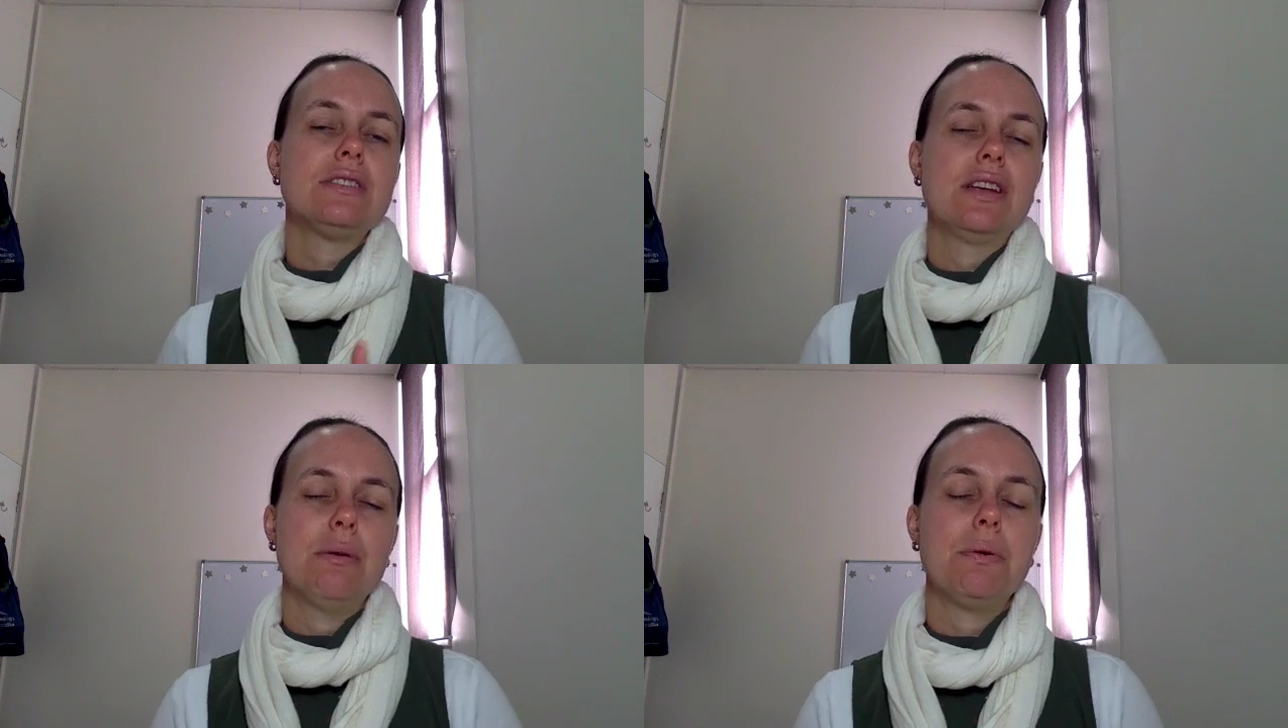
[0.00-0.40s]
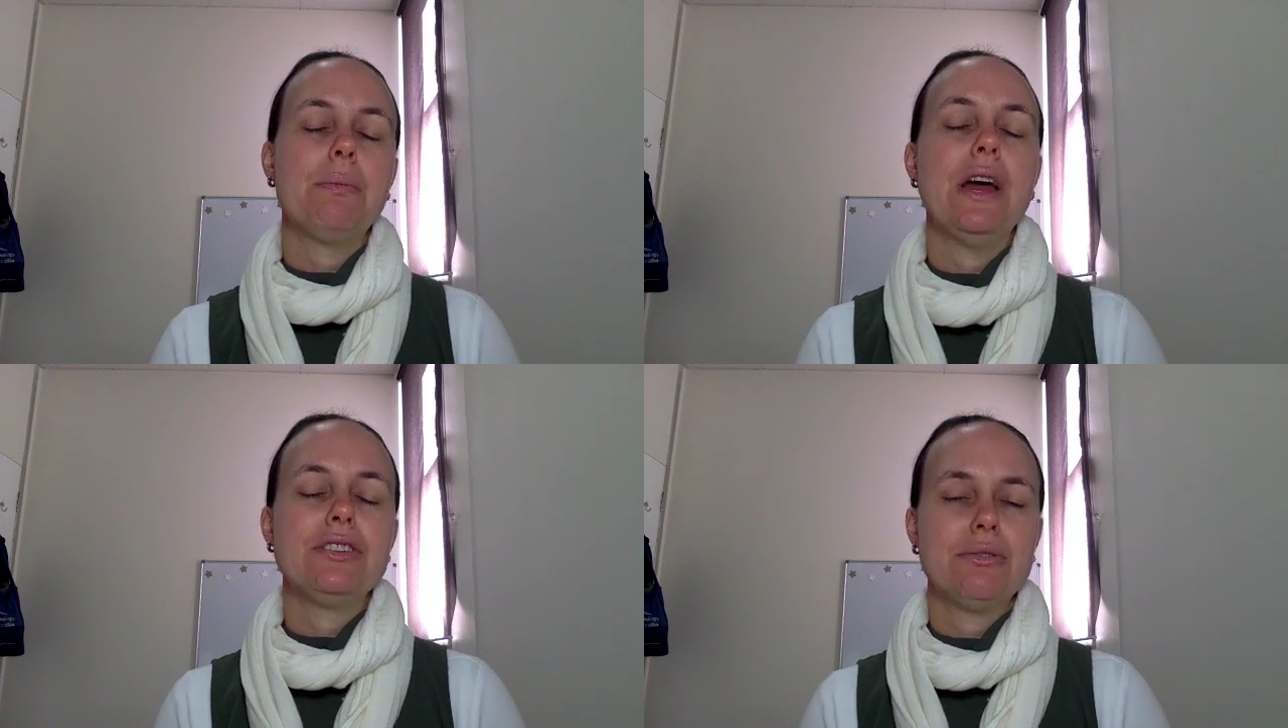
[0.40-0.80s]
to get
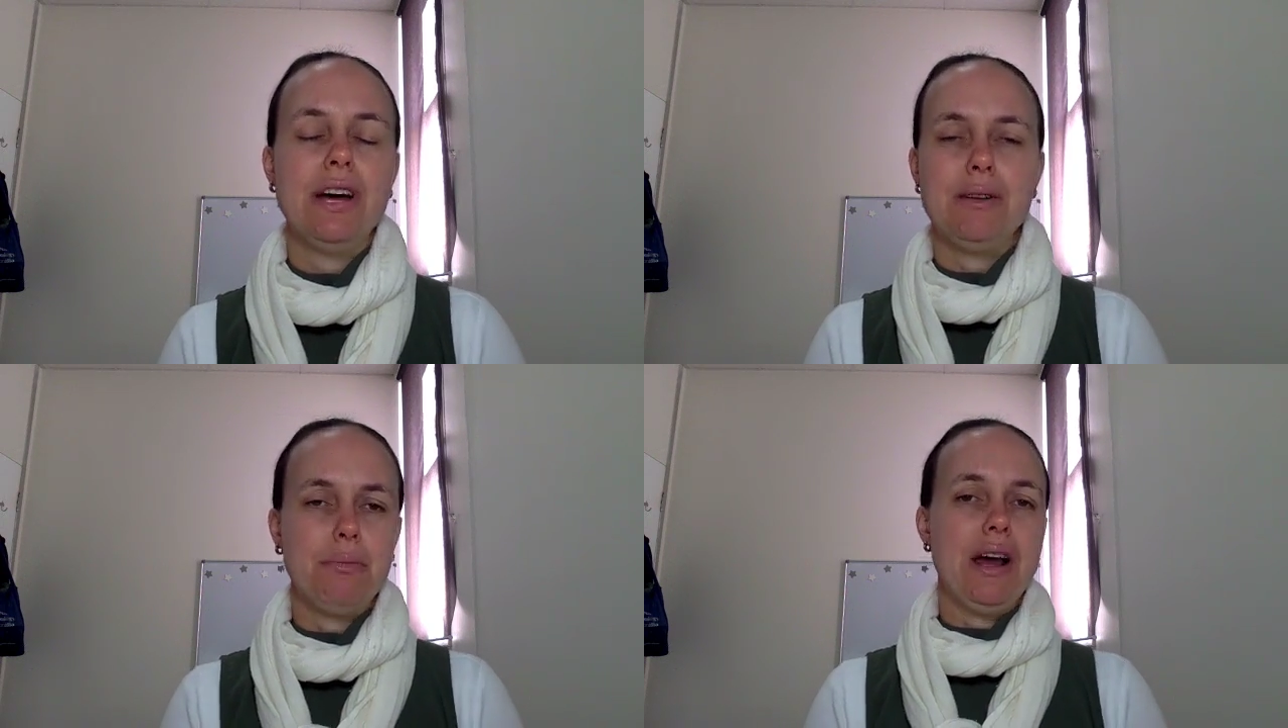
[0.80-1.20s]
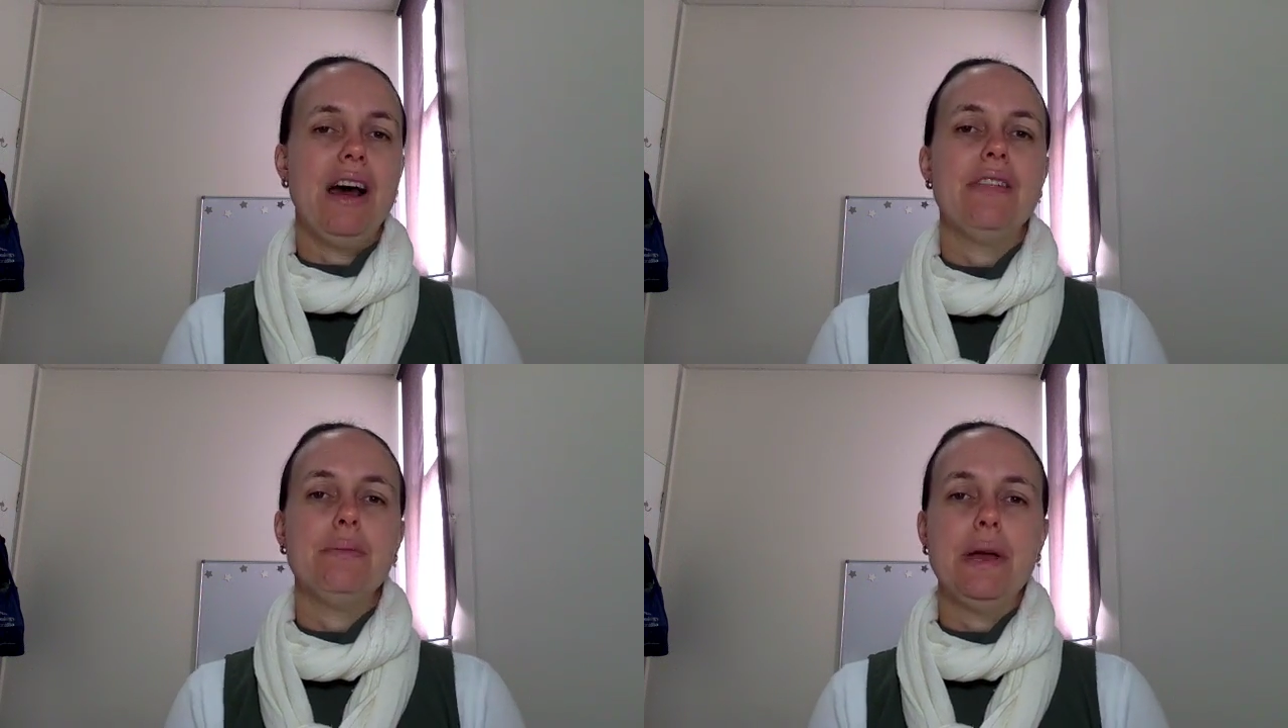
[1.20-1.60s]
perpetuated by
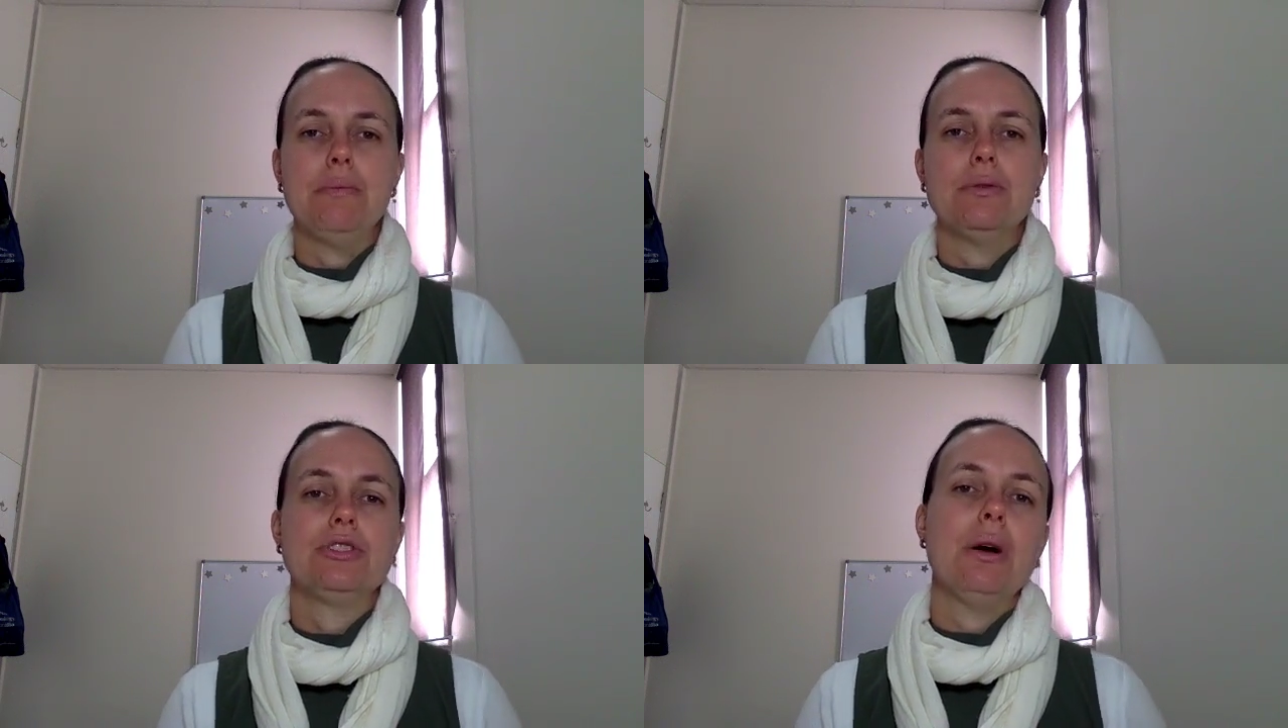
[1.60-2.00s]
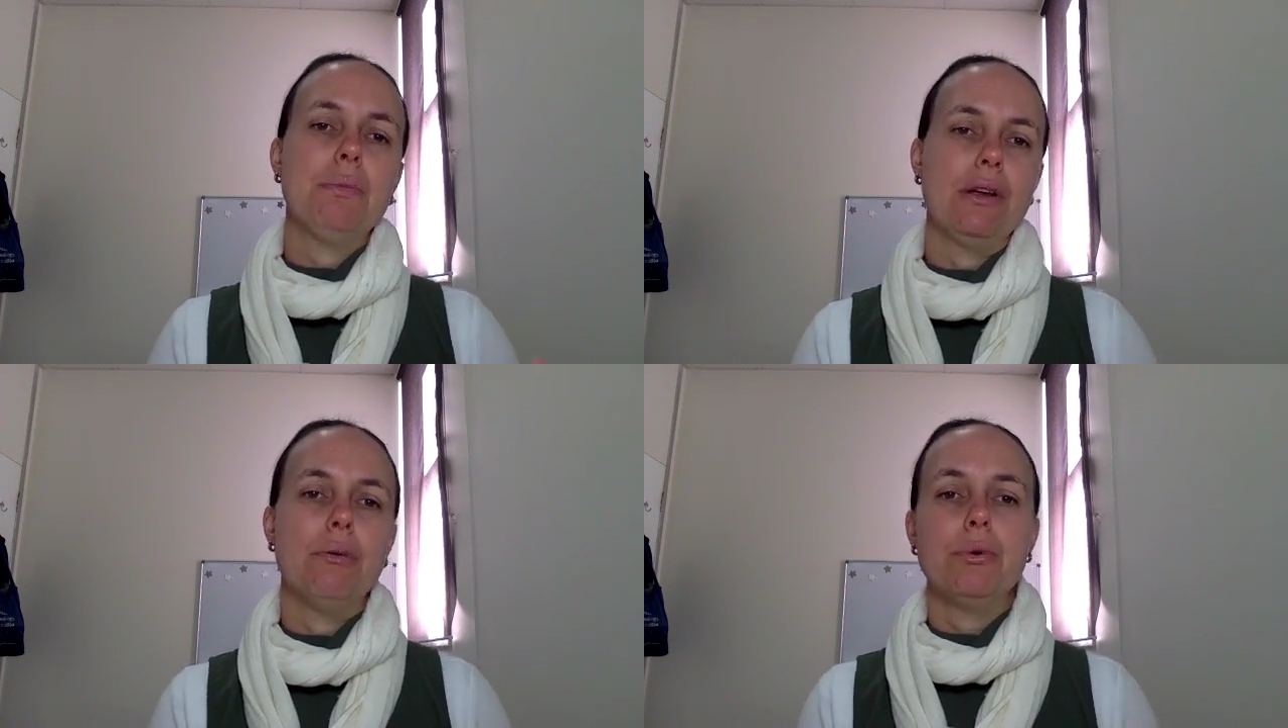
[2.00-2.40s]
other people
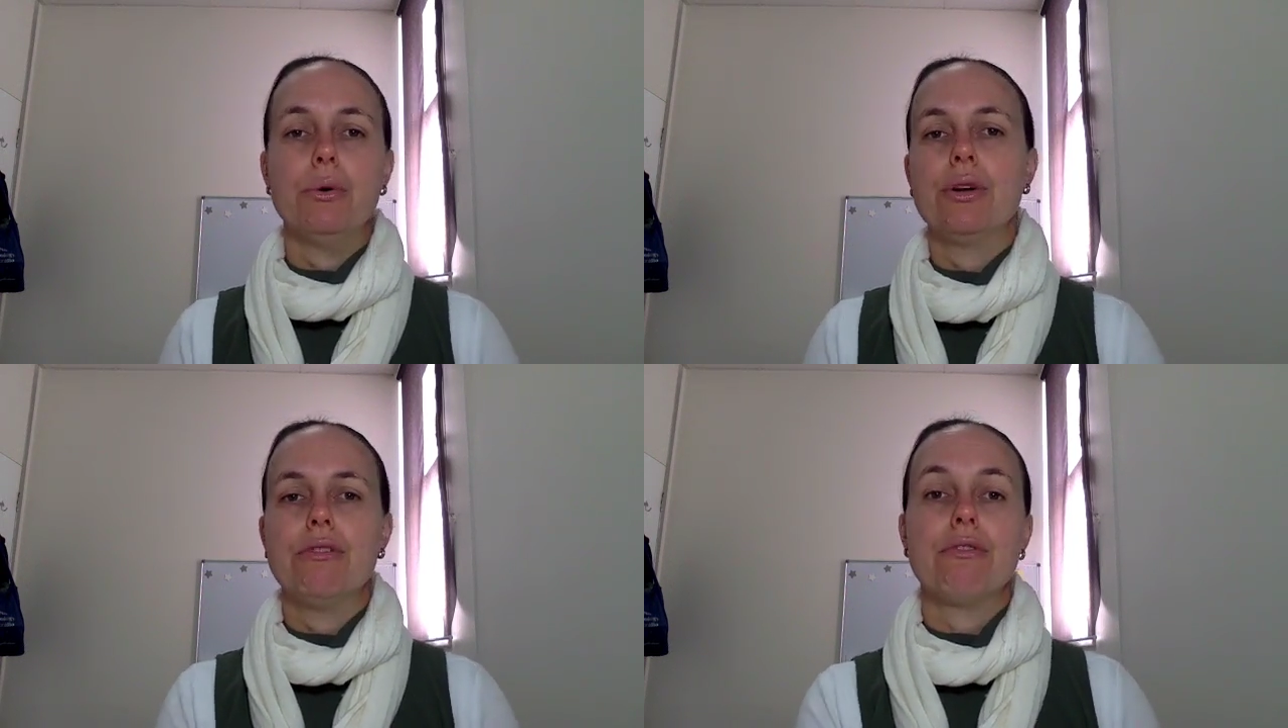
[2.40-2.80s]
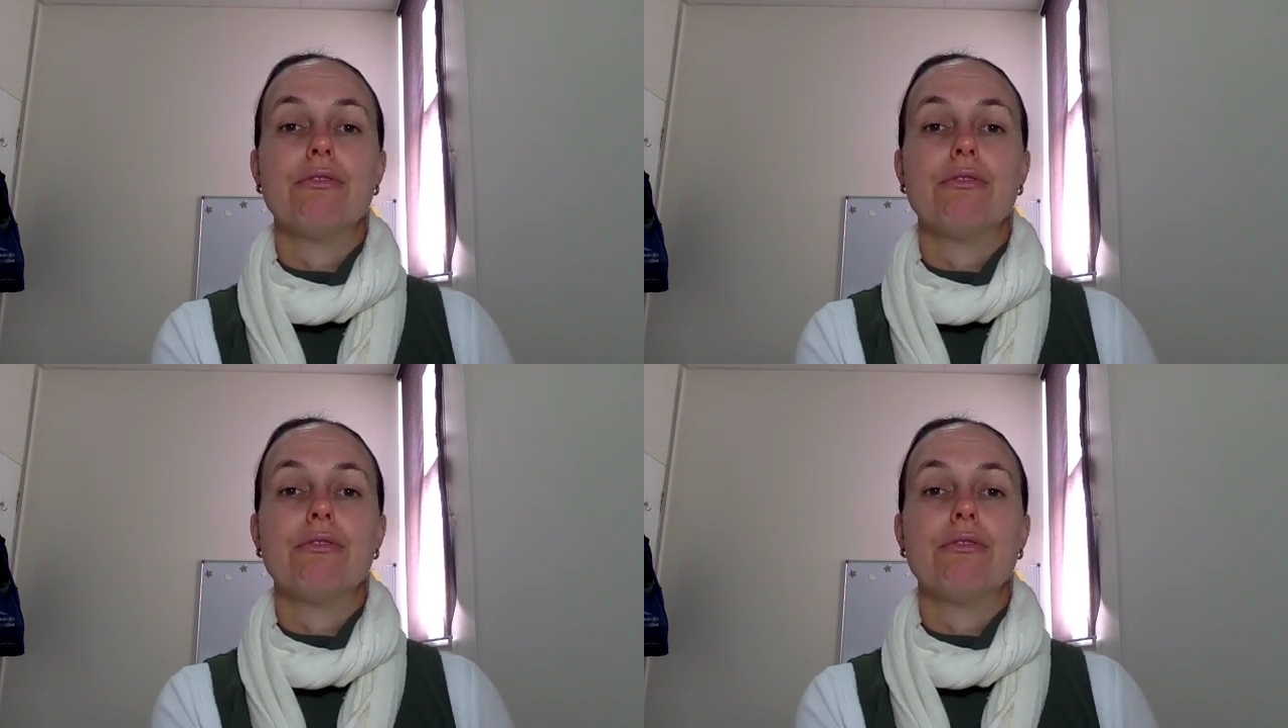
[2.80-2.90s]
jumping on board